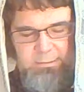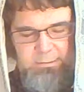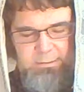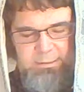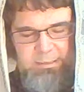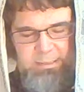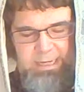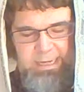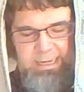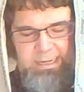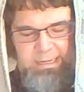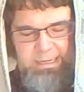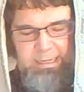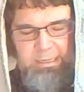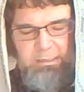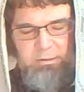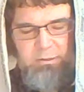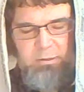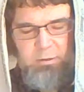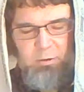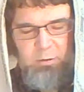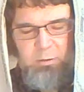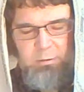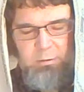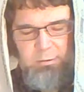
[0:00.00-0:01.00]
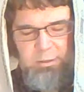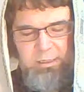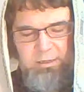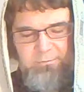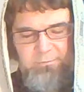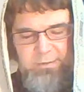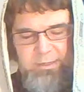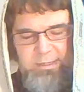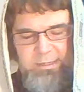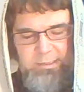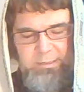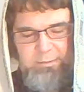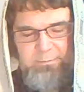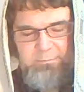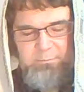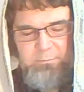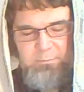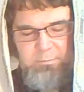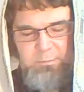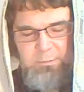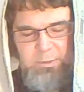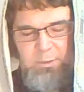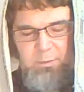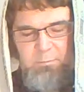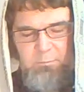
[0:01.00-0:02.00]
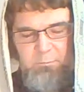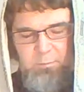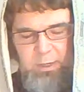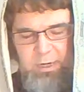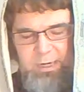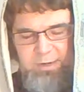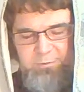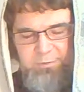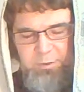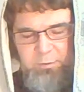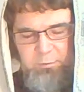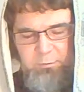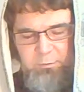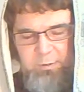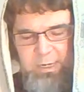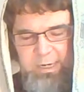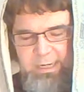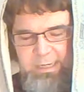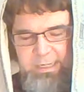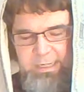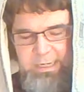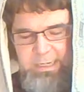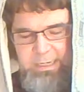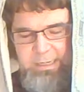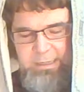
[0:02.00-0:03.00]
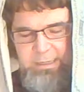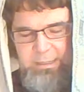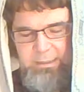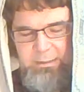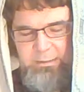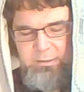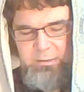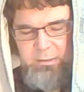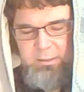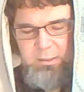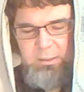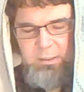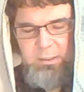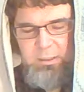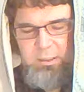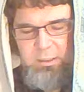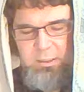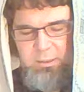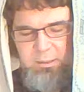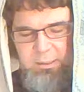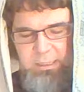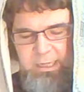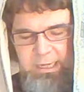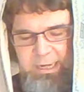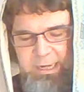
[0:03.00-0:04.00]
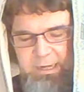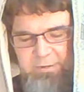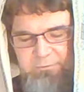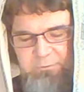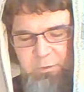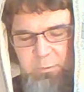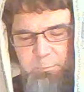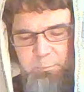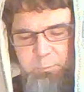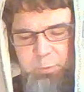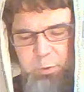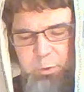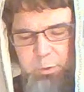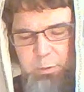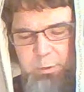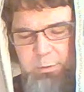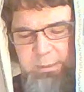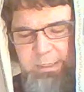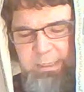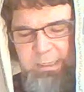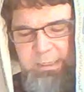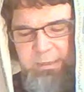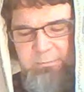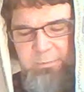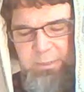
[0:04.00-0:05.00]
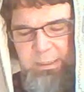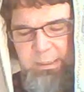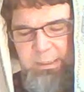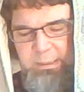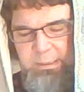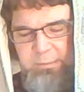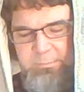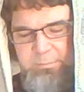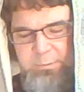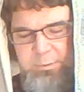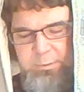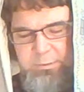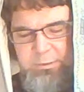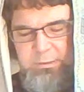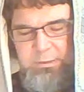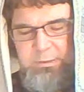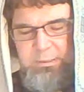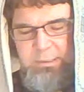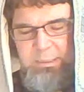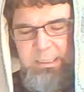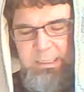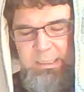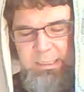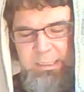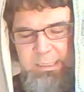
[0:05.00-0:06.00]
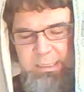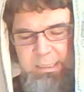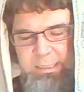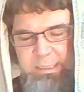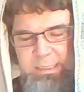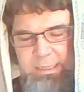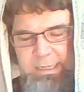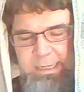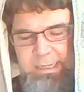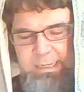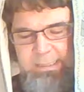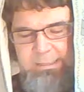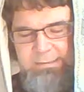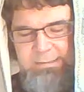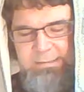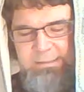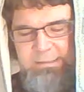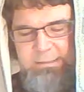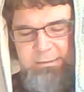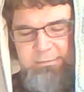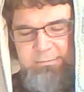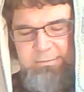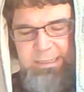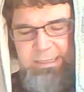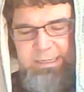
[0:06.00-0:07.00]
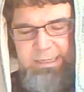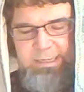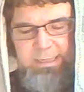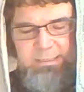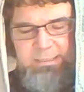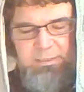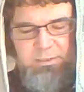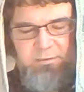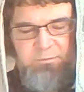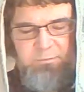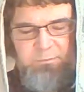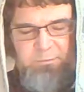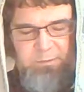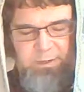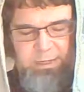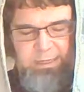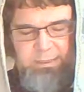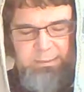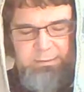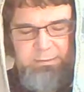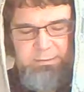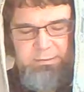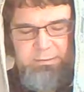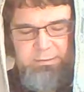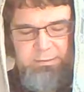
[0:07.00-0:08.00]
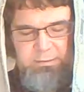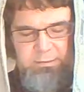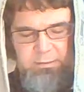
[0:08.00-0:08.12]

taking hold of him, by the right hand. Kepha pulled him up. Instantly, his feet